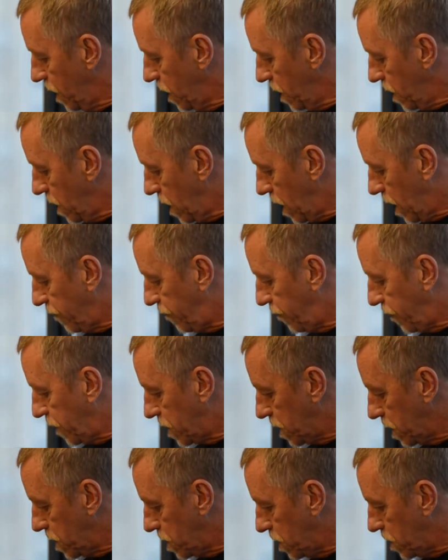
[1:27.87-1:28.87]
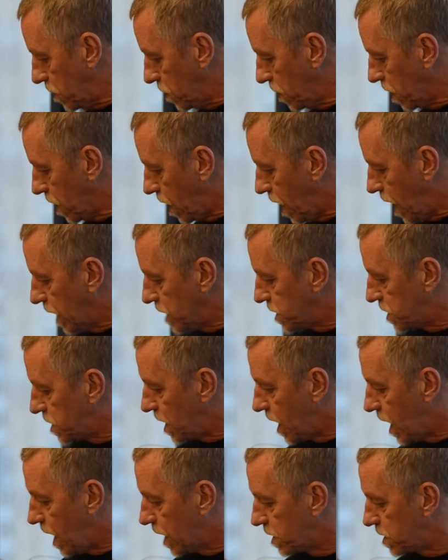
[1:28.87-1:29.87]
And if we could utilize
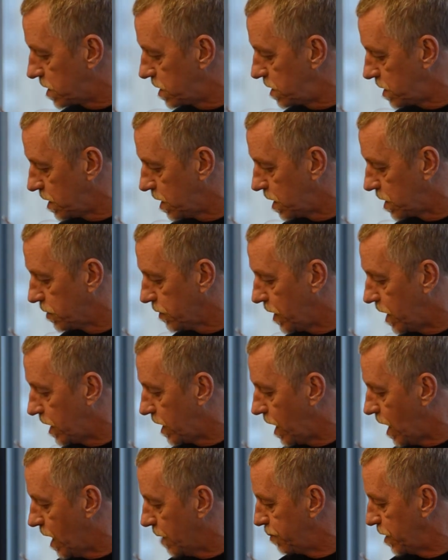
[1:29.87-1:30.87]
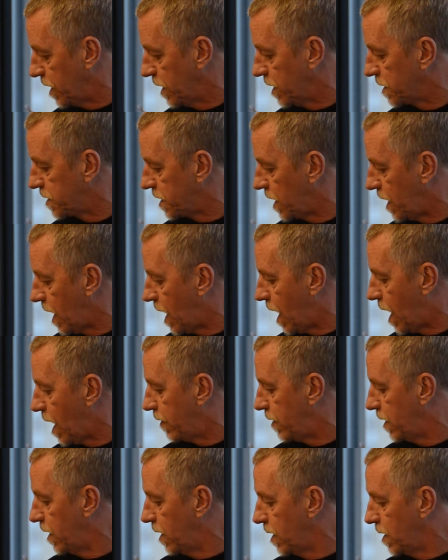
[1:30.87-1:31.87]
that great campaign that they
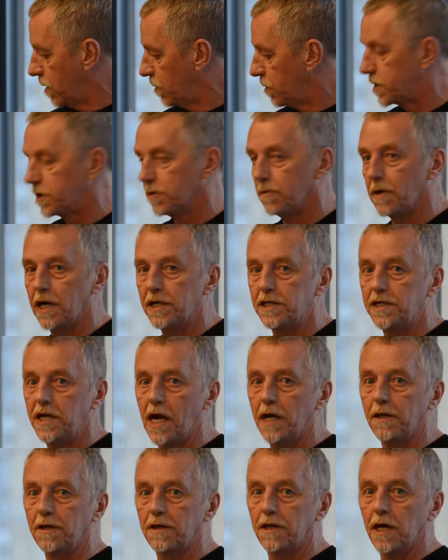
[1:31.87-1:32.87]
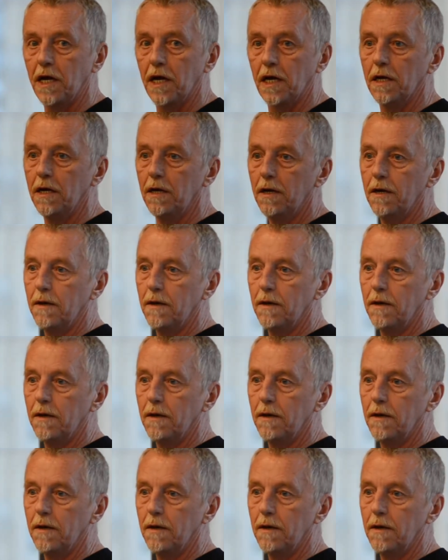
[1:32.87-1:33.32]
had with the red tent thing